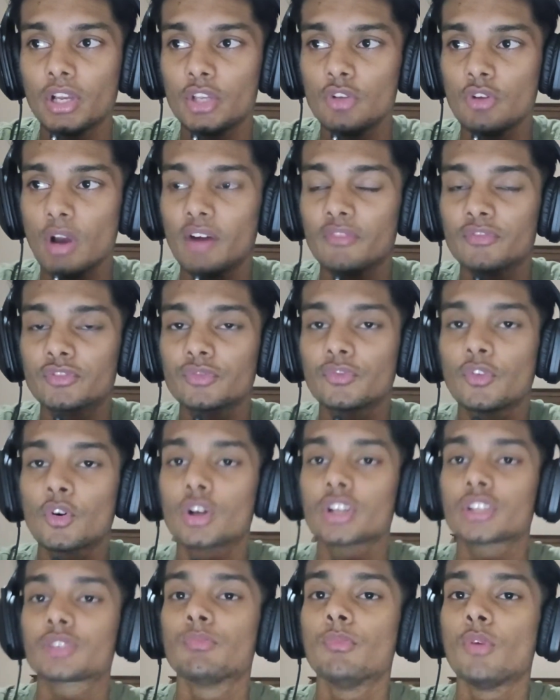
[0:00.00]
you have to
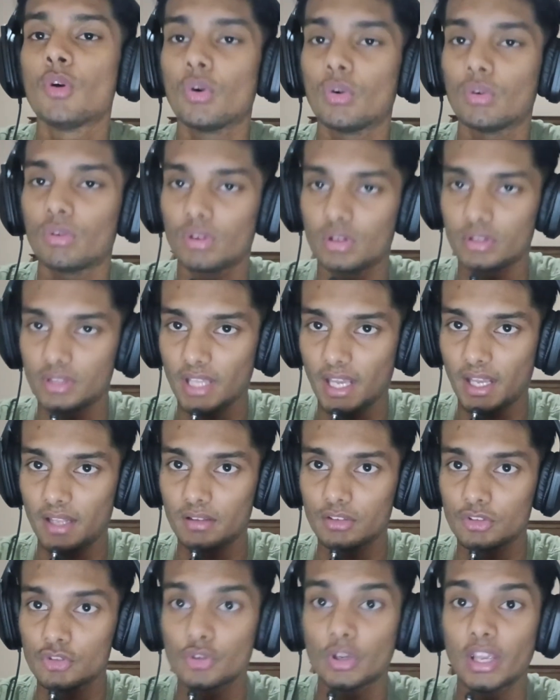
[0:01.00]
focus more on that
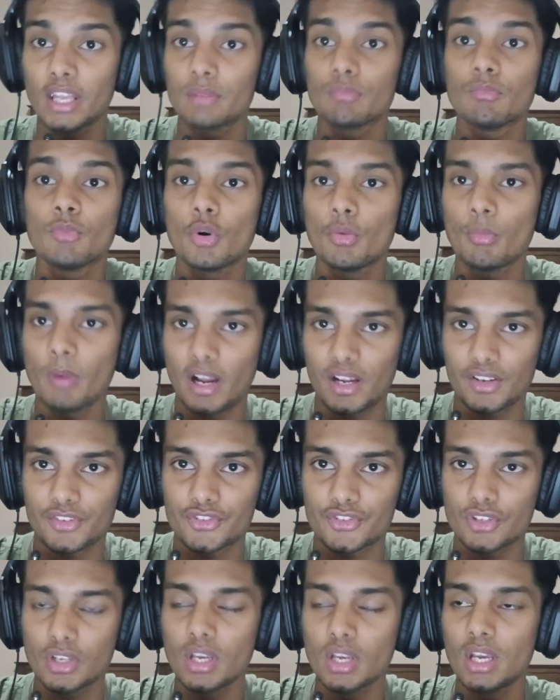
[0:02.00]
to get more marks.